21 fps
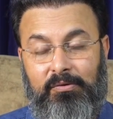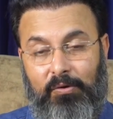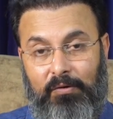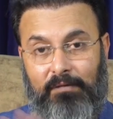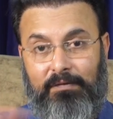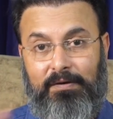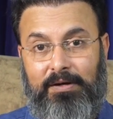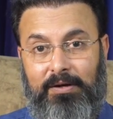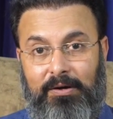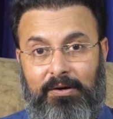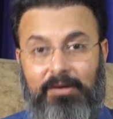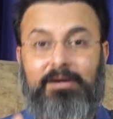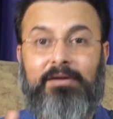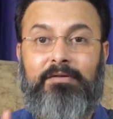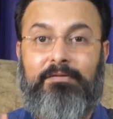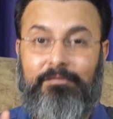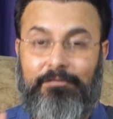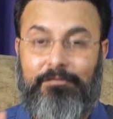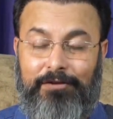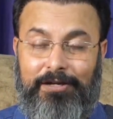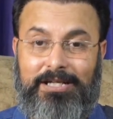Overall,
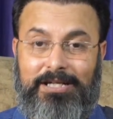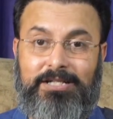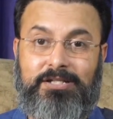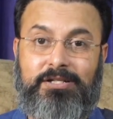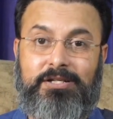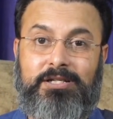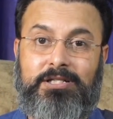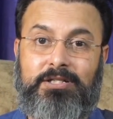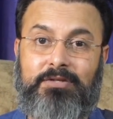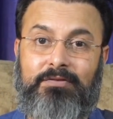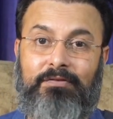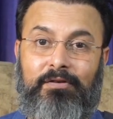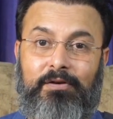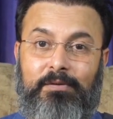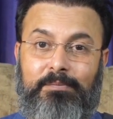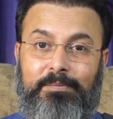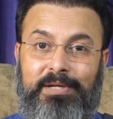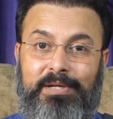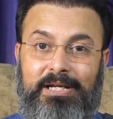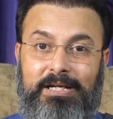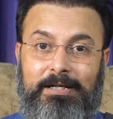very
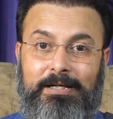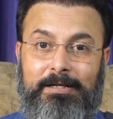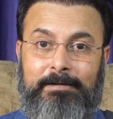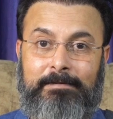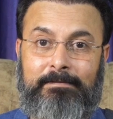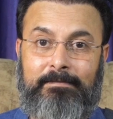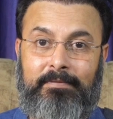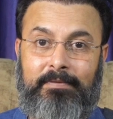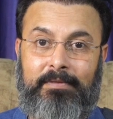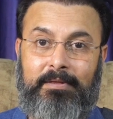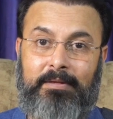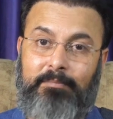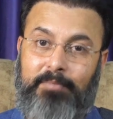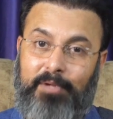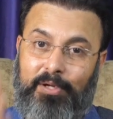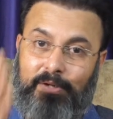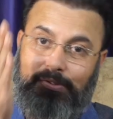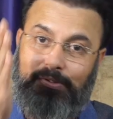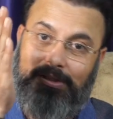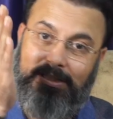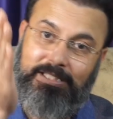stressful period,
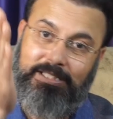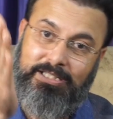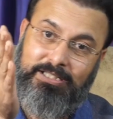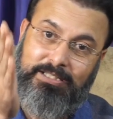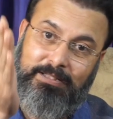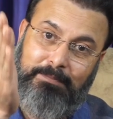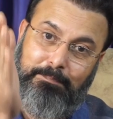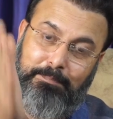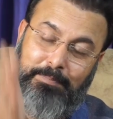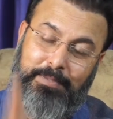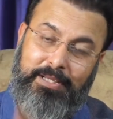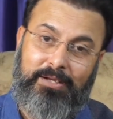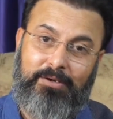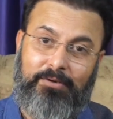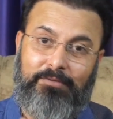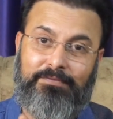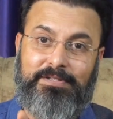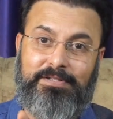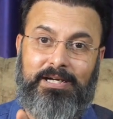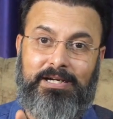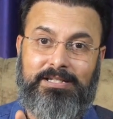because this is the peak
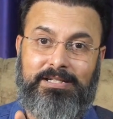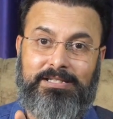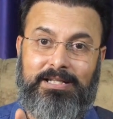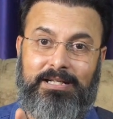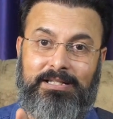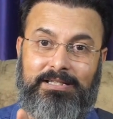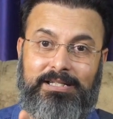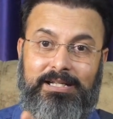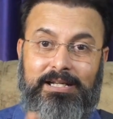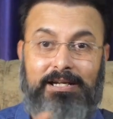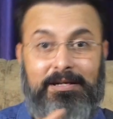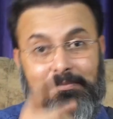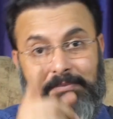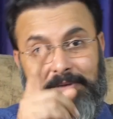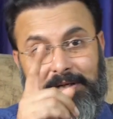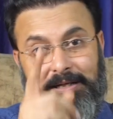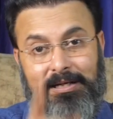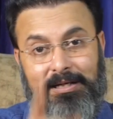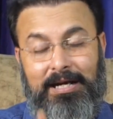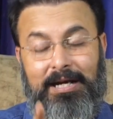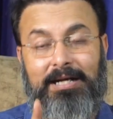of Sadesati
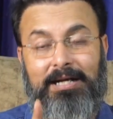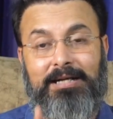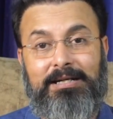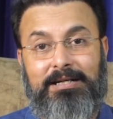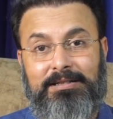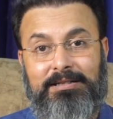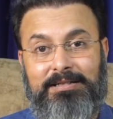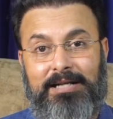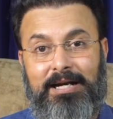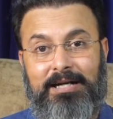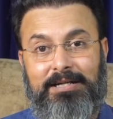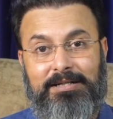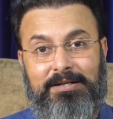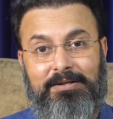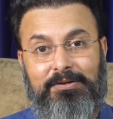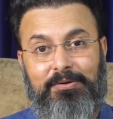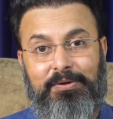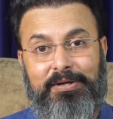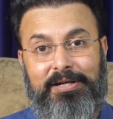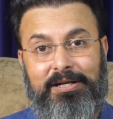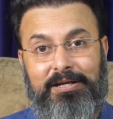element, and
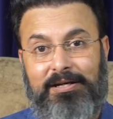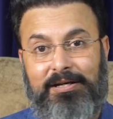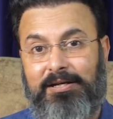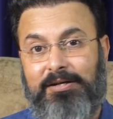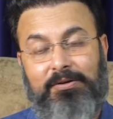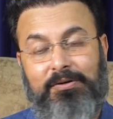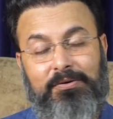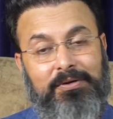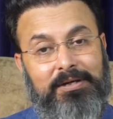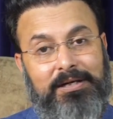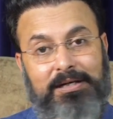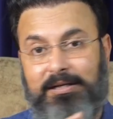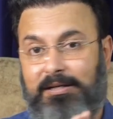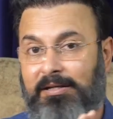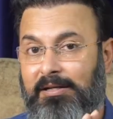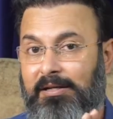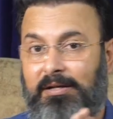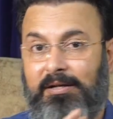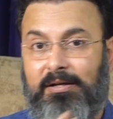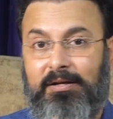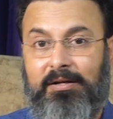Saturn going retrograde,
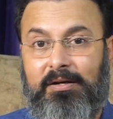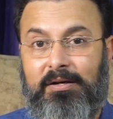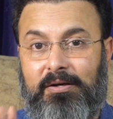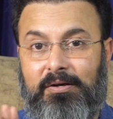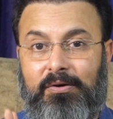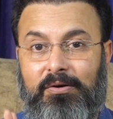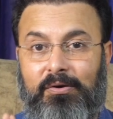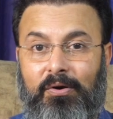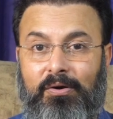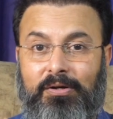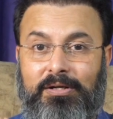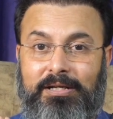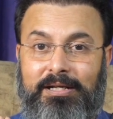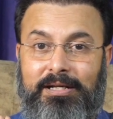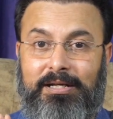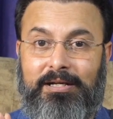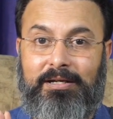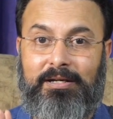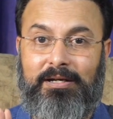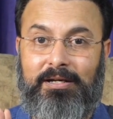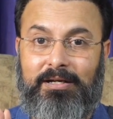not
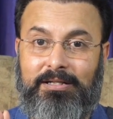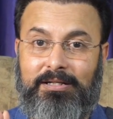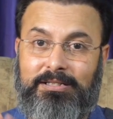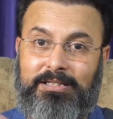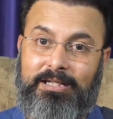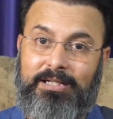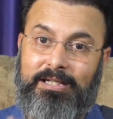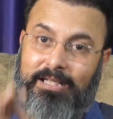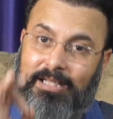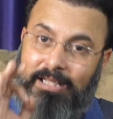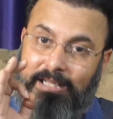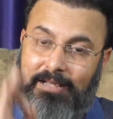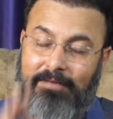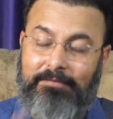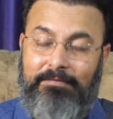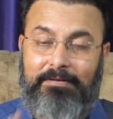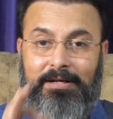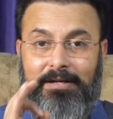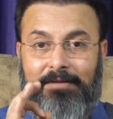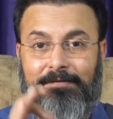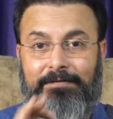encouraging.
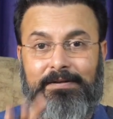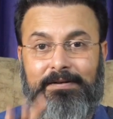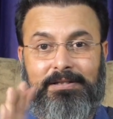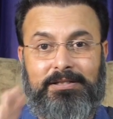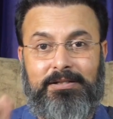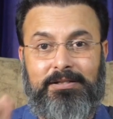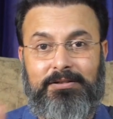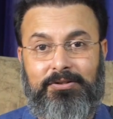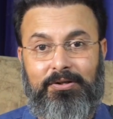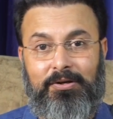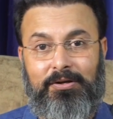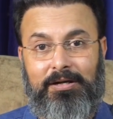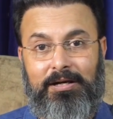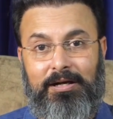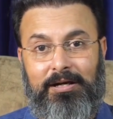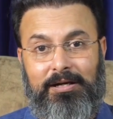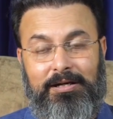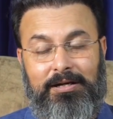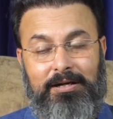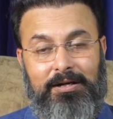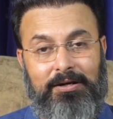Even if it's your
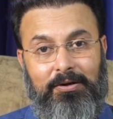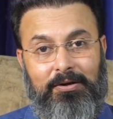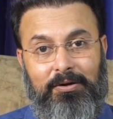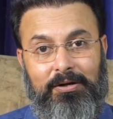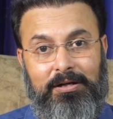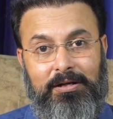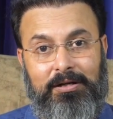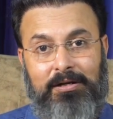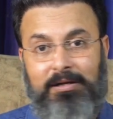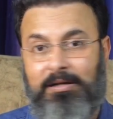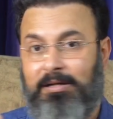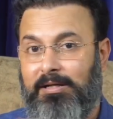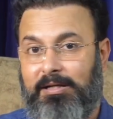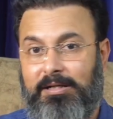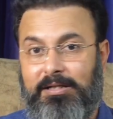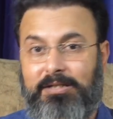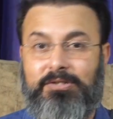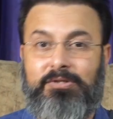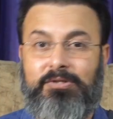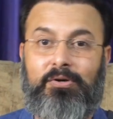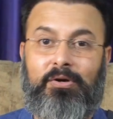Lagna Lord,
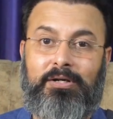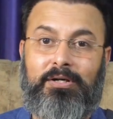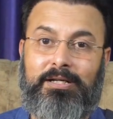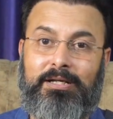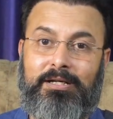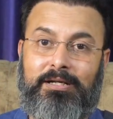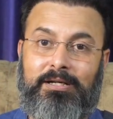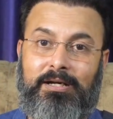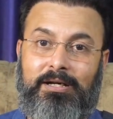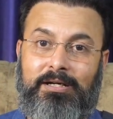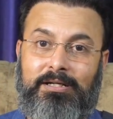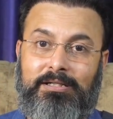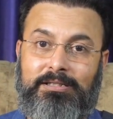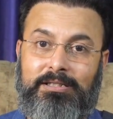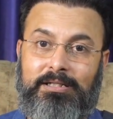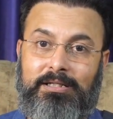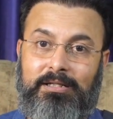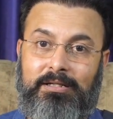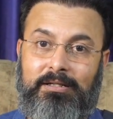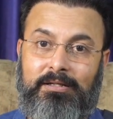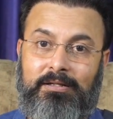it's not
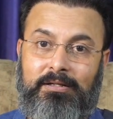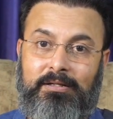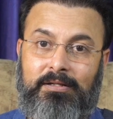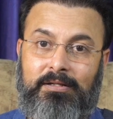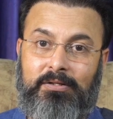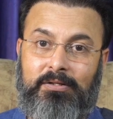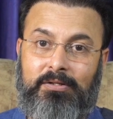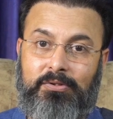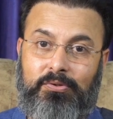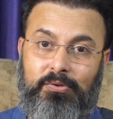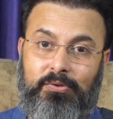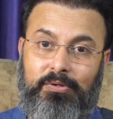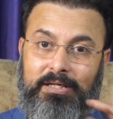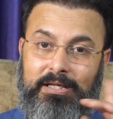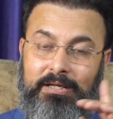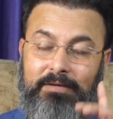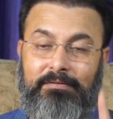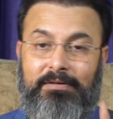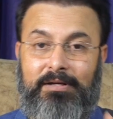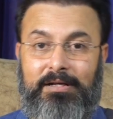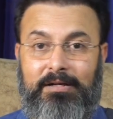encouraging. So
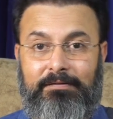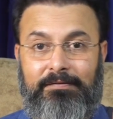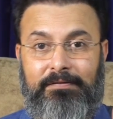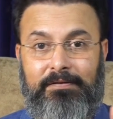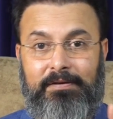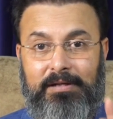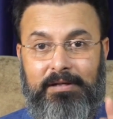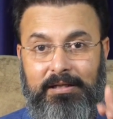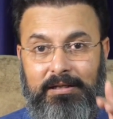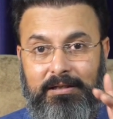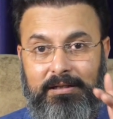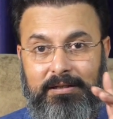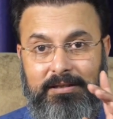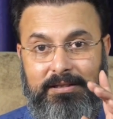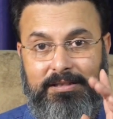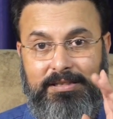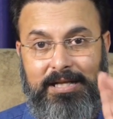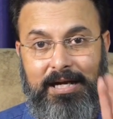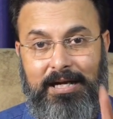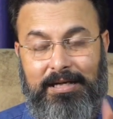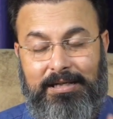even if
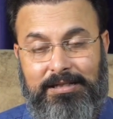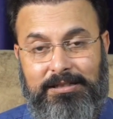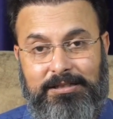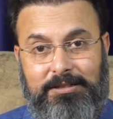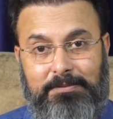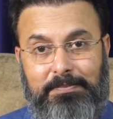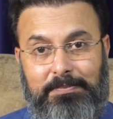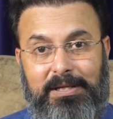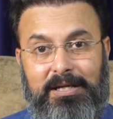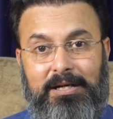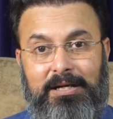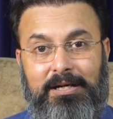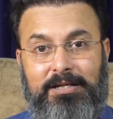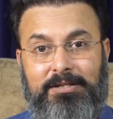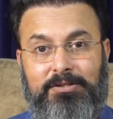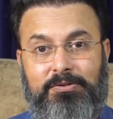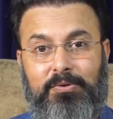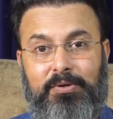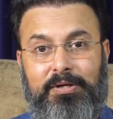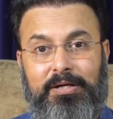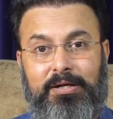the Saturn's period
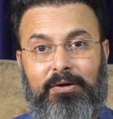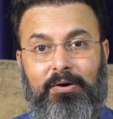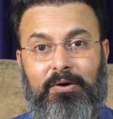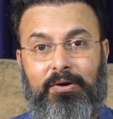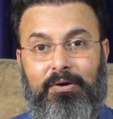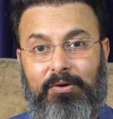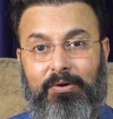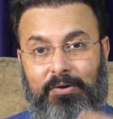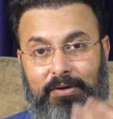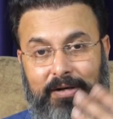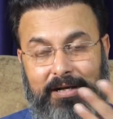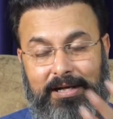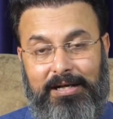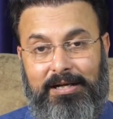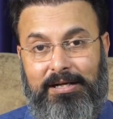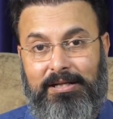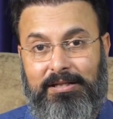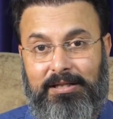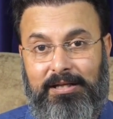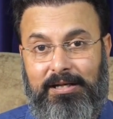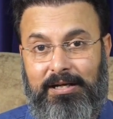is going on or
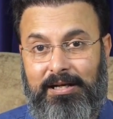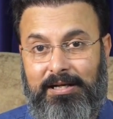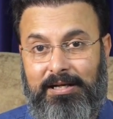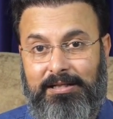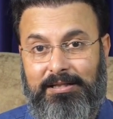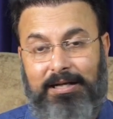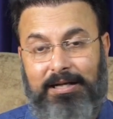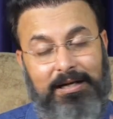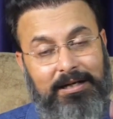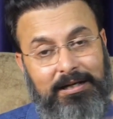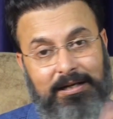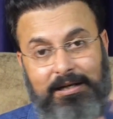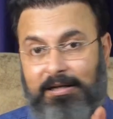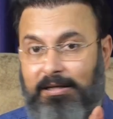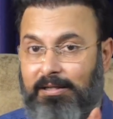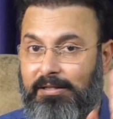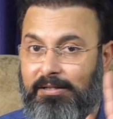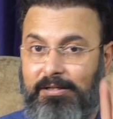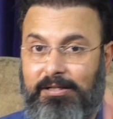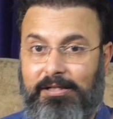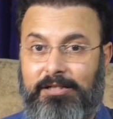anything like that,
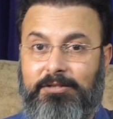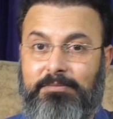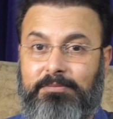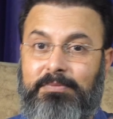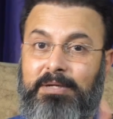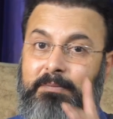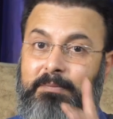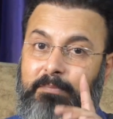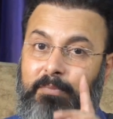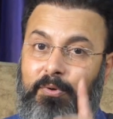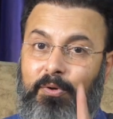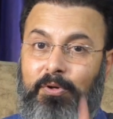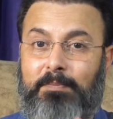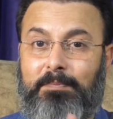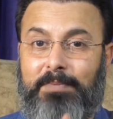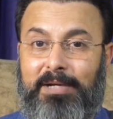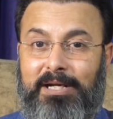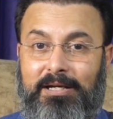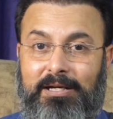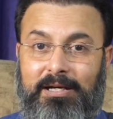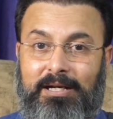trust me, more
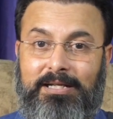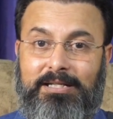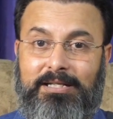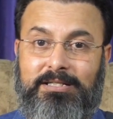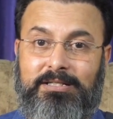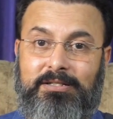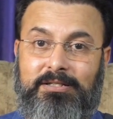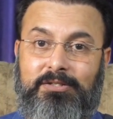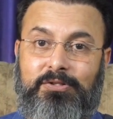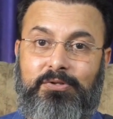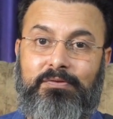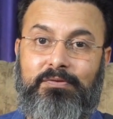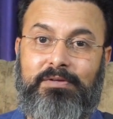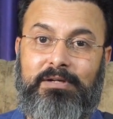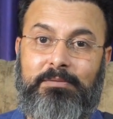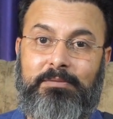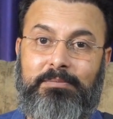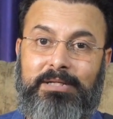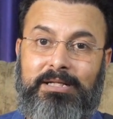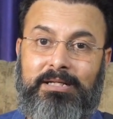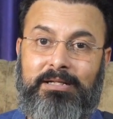penalized you
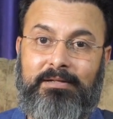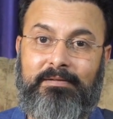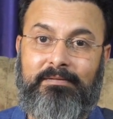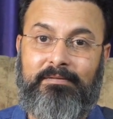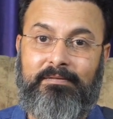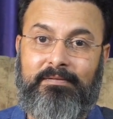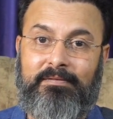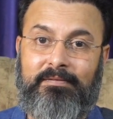will be.